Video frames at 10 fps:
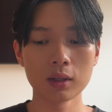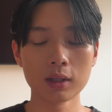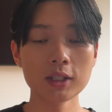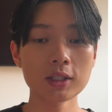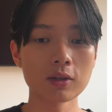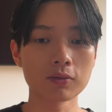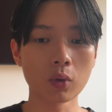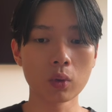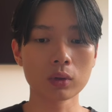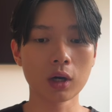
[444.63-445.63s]
This is the
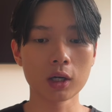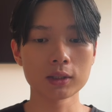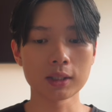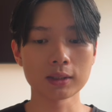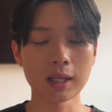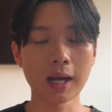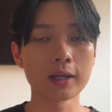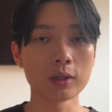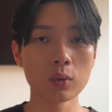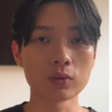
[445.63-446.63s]
full content that I
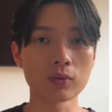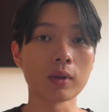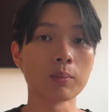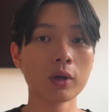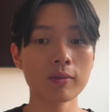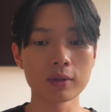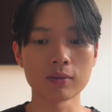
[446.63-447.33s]
used for the previous